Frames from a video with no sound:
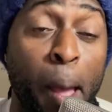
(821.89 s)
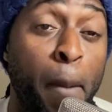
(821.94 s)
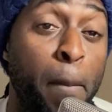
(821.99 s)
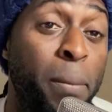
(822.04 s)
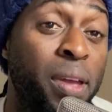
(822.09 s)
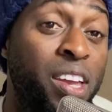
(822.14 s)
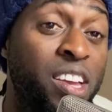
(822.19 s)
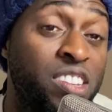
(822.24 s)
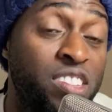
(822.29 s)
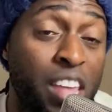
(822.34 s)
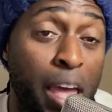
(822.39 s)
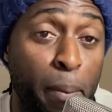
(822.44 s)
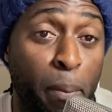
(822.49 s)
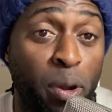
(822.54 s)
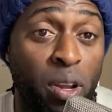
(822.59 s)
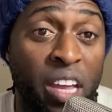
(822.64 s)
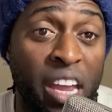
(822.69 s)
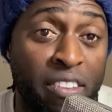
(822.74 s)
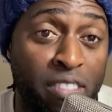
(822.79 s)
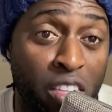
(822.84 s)
because they
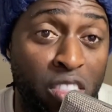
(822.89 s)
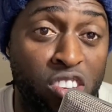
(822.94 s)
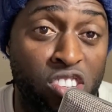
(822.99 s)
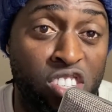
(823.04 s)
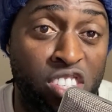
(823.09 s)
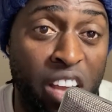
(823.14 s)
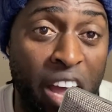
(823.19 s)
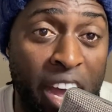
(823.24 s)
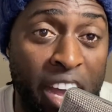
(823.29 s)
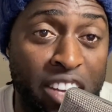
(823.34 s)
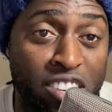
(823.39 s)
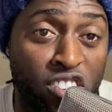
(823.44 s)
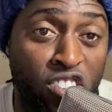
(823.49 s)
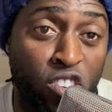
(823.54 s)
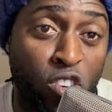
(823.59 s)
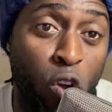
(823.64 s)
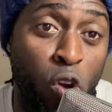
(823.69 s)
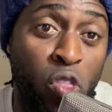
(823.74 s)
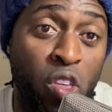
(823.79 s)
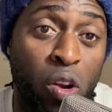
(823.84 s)
believe that the science
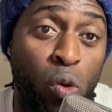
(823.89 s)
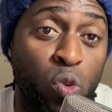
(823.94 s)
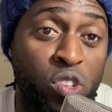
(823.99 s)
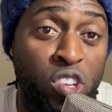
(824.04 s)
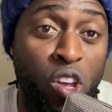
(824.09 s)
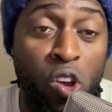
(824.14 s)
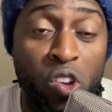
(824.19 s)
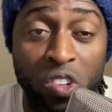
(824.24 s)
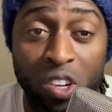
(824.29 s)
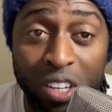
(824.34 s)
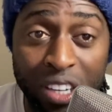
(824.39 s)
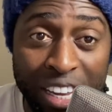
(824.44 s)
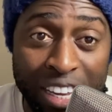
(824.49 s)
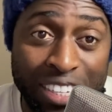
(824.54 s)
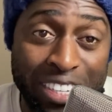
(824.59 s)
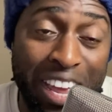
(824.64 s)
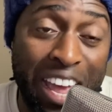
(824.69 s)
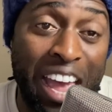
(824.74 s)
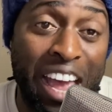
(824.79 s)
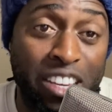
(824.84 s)
showed that it was going to lead
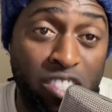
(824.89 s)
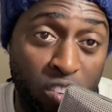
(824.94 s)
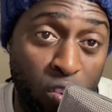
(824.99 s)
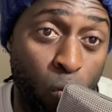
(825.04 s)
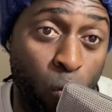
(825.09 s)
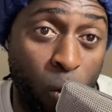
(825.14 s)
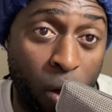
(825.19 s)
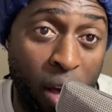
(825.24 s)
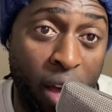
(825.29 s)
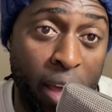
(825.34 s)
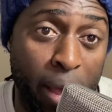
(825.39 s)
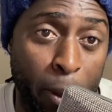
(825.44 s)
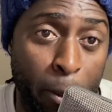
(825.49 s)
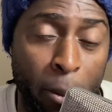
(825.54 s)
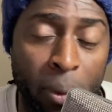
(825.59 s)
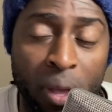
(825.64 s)
to X and Y,